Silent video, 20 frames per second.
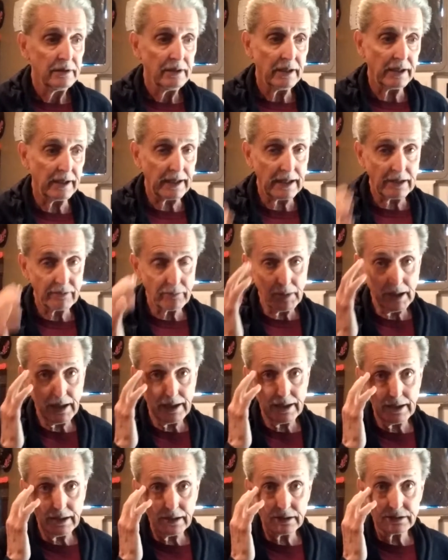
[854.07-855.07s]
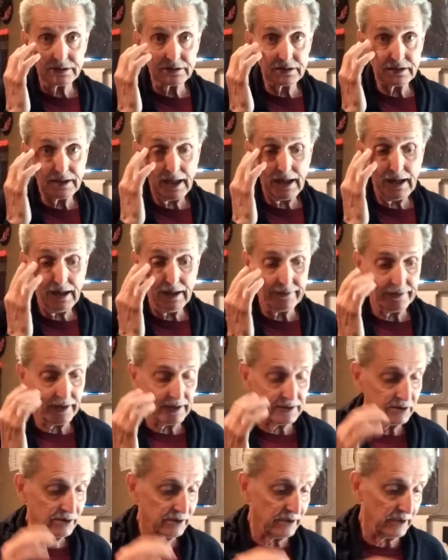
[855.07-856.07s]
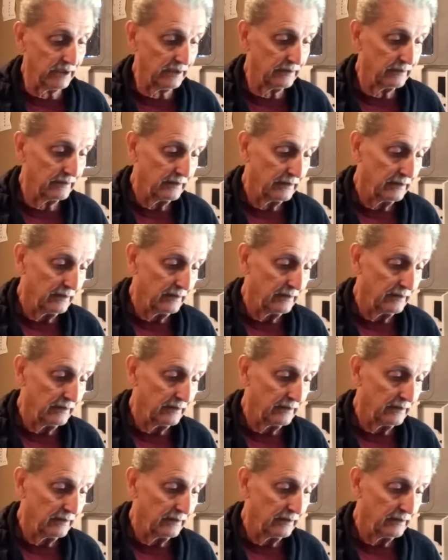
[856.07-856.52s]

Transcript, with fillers: and everybody else is tired of that shit